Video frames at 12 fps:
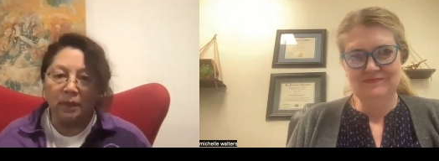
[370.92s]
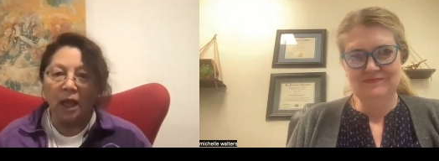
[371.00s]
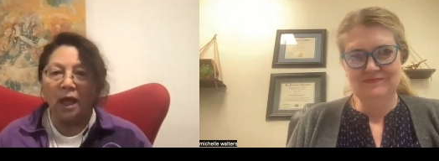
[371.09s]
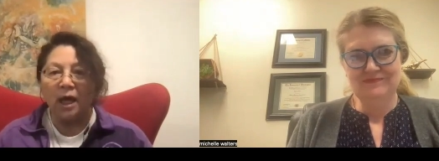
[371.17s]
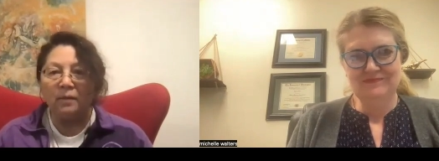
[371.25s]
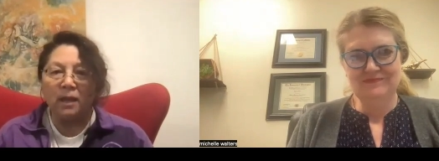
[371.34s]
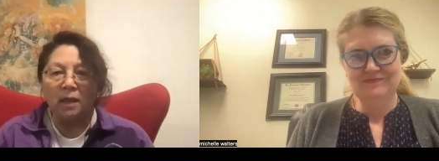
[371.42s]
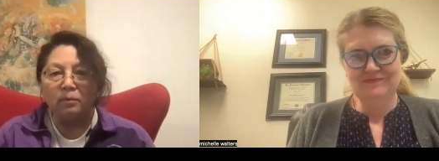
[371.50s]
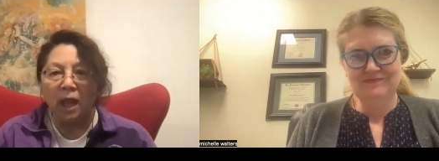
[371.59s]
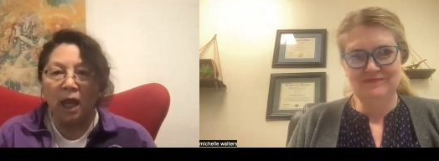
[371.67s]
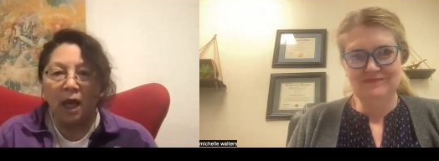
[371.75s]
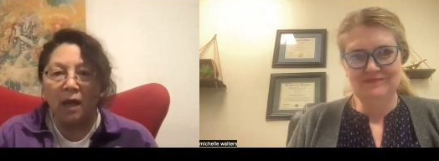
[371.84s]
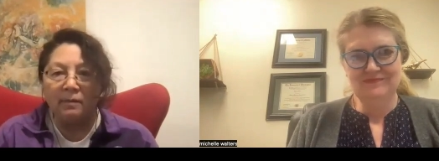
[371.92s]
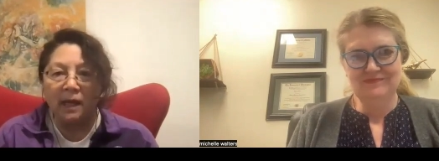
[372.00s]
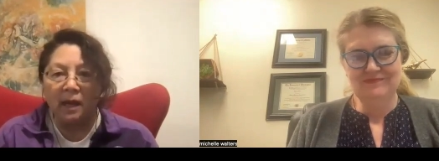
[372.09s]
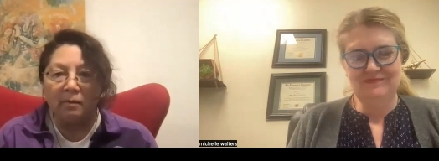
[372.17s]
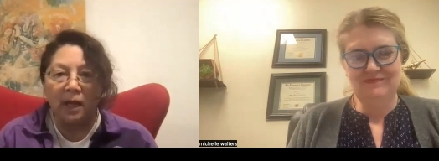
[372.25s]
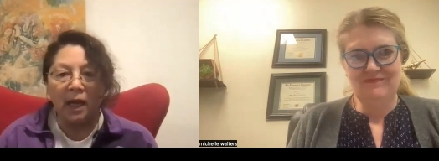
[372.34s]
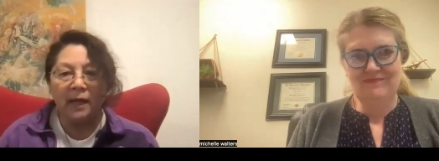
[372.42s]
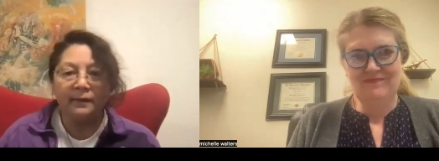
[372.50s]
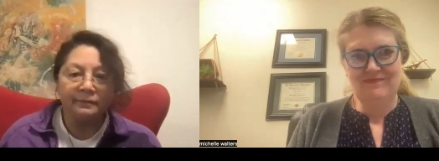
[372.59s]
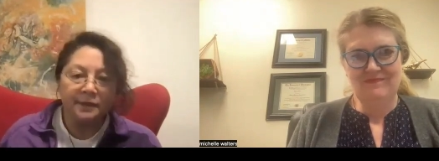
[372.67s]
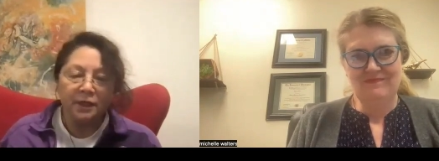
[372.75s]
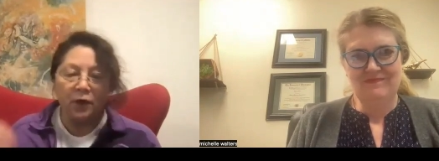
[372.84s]
Speaker 1: blah, blah, blah, blah,
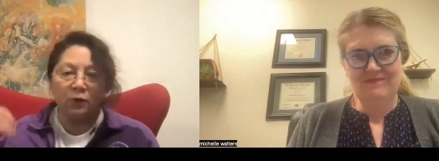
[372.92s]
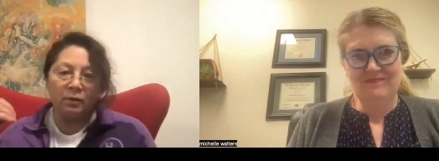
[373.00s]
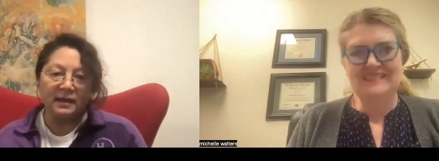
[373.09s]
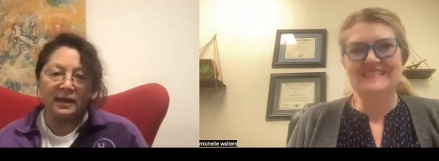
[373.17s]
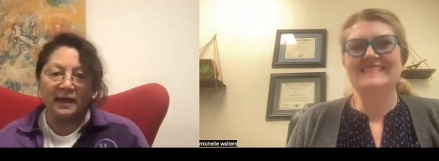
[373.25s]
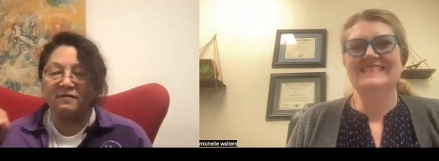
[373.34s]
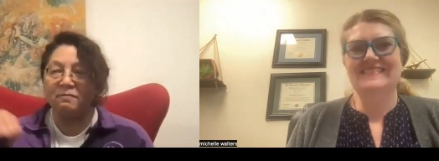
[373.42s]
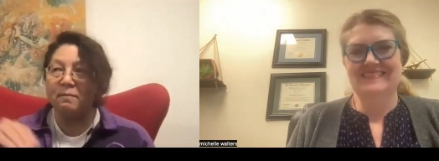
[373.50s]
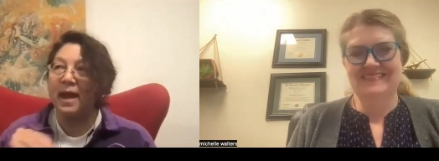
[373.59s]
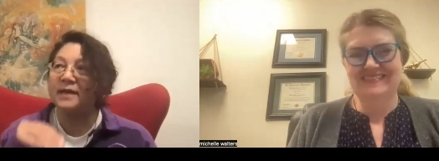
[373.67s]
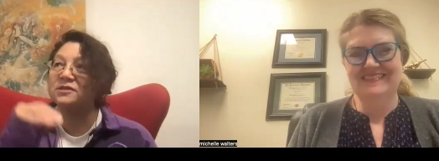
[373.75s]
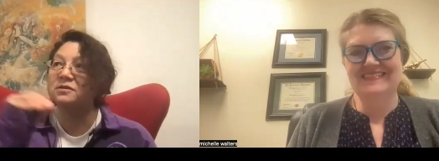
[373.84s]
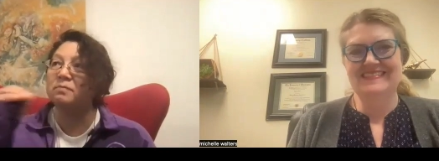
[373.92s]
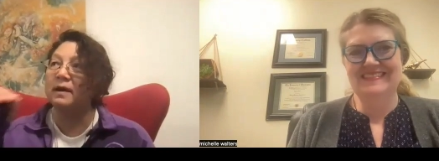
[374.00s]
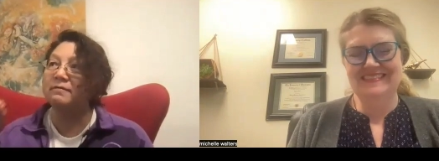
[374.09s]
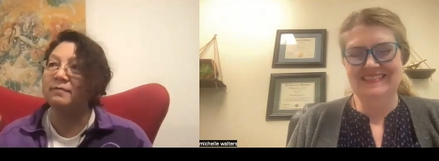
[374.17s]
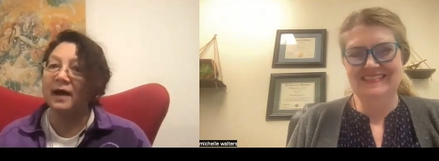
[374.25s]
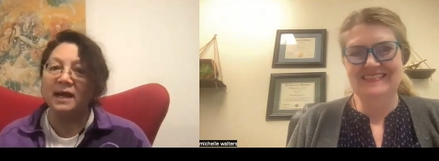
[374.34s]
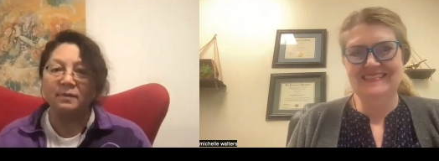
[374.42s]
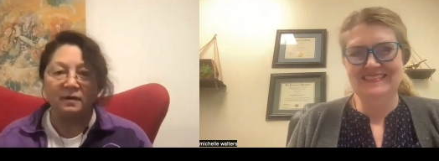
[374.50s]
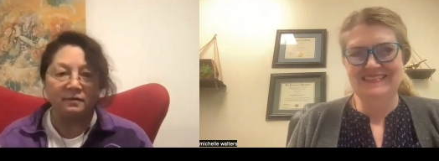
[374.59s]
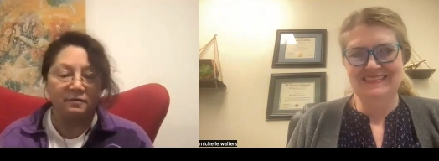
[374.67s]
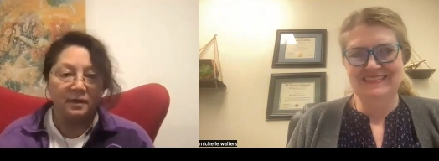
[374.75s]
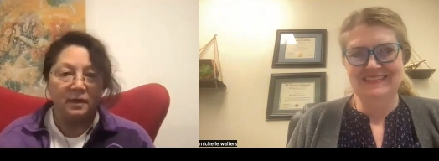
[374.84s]
blah. You know, it kind of matched my vibe
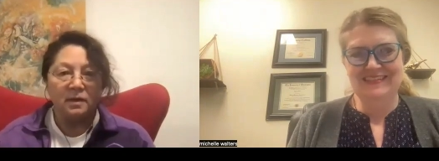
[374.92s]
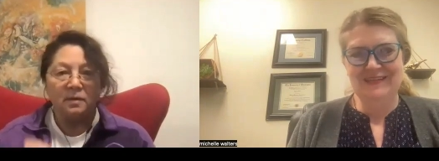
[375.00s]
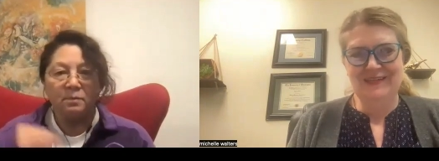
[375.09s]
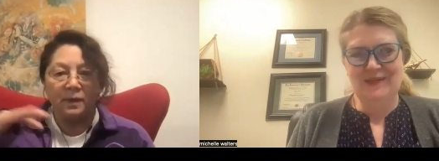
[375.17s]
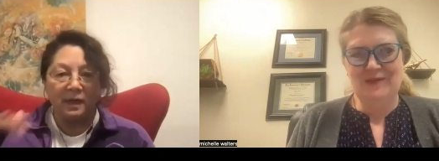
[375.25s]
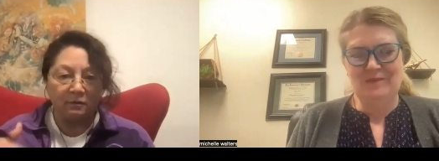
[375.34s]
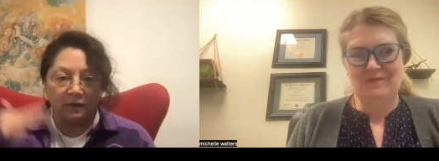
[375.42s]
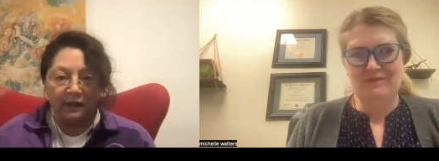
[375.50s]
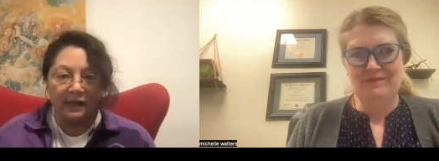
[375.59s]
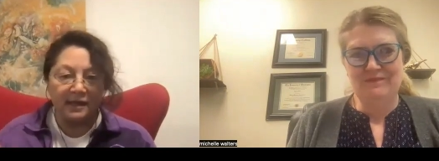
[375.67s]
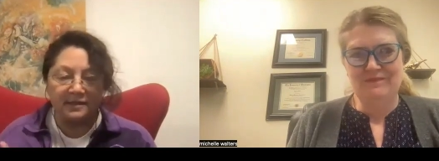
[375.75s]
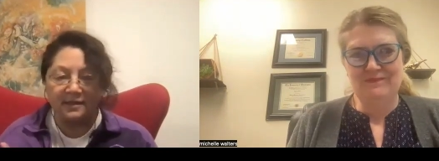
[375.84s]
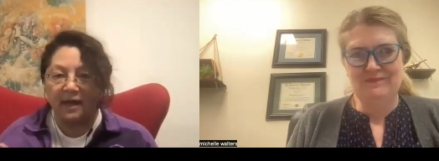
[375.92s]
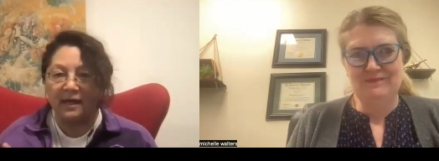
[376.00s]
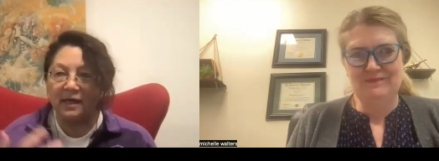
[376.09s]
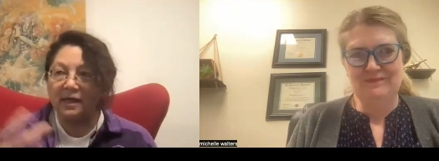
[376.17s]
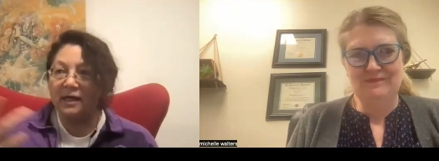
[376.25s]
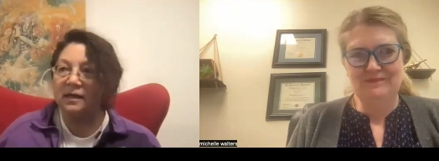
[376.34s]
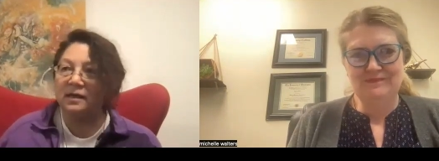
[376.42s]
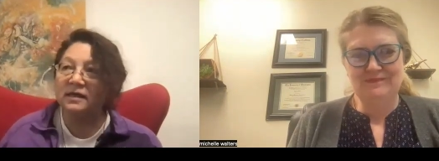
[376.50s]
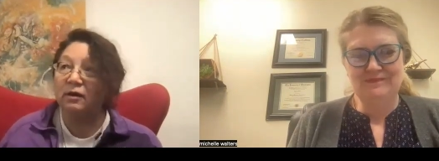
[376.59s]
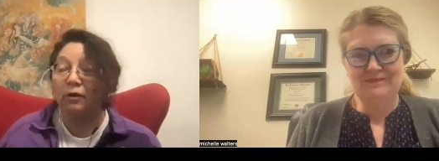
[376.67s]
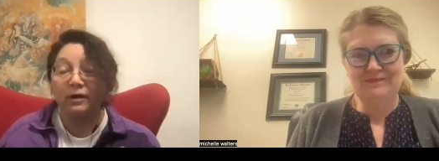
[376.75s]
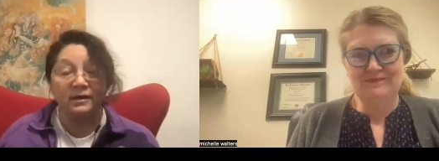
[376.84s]
of being really excited
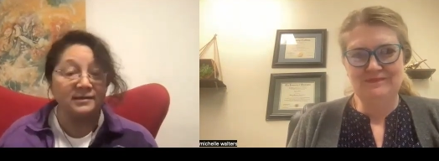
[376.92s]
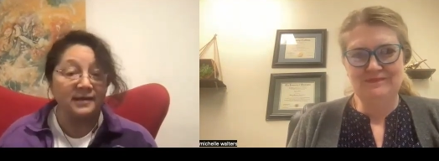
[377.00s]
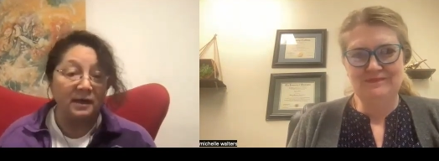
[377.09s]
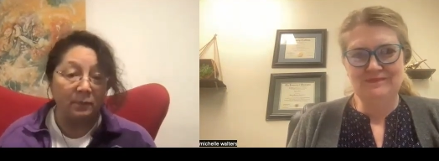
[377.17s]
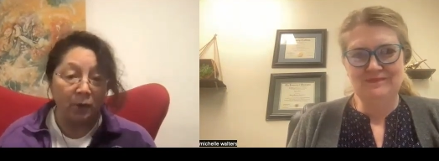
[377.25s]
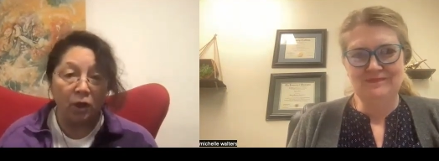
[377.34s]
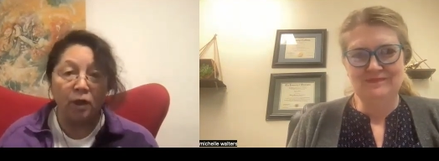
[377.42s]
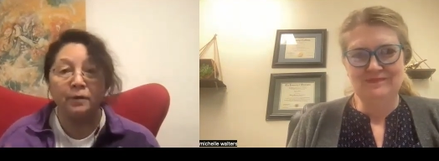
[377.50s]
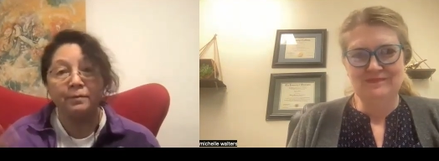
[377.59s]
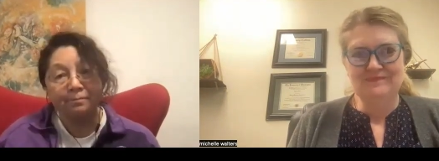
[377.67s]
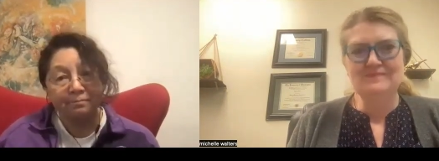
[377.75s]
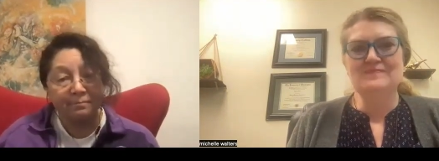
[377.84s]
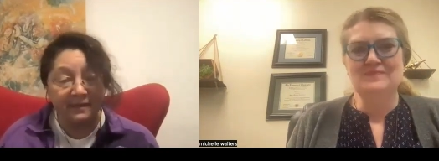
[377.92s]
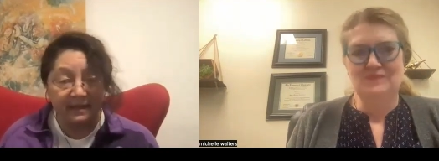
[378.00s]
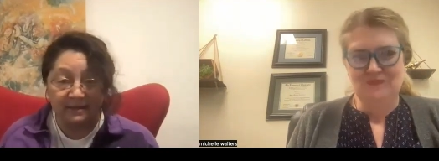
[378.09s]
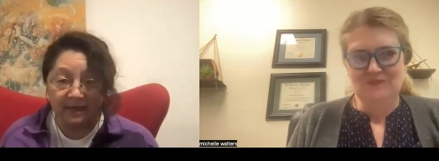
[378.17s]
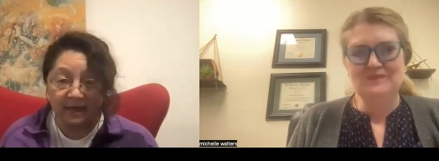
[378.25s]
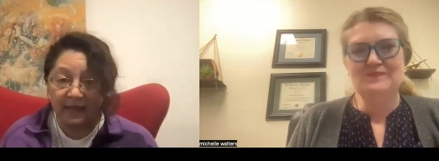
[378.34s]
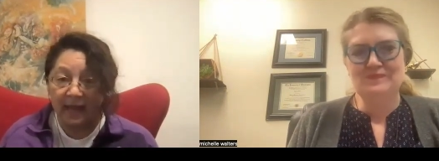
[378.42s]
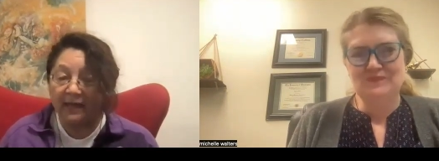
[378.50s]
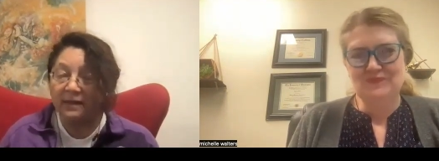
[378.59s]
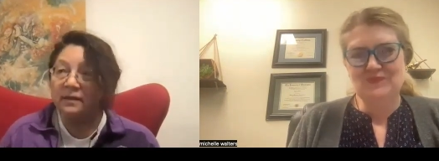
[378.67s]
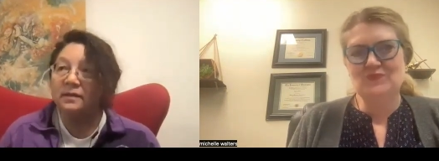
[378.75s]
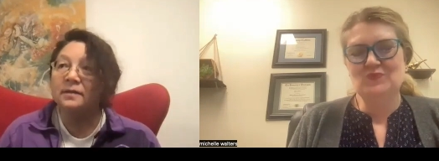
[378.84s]
or excitable, things like
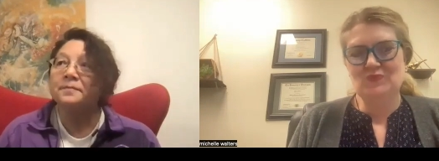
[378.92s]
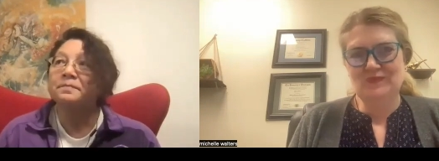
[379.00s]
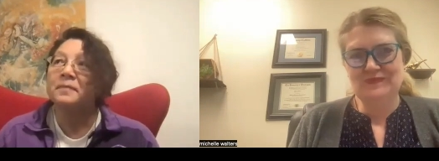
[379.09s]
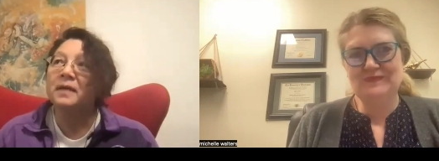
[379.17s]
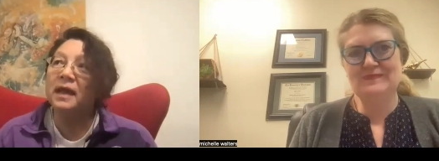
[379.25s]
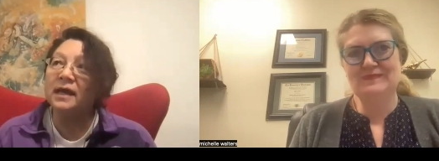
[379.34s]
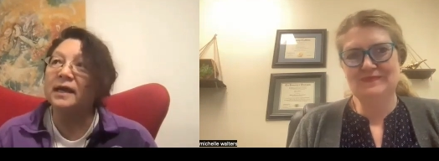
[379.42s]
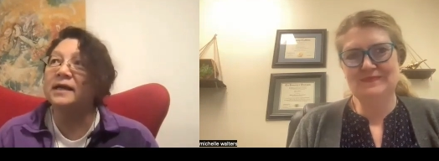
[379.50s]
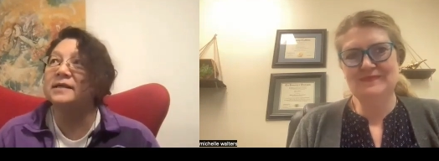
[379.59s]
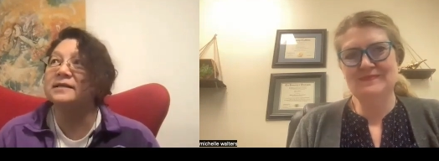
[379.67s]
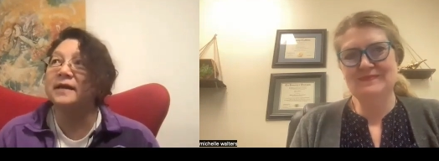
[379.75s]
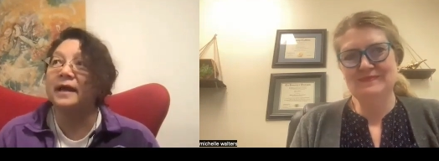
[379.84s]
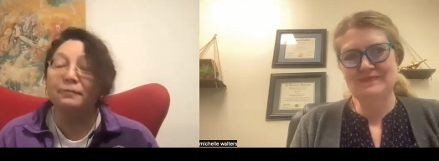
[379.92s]
that and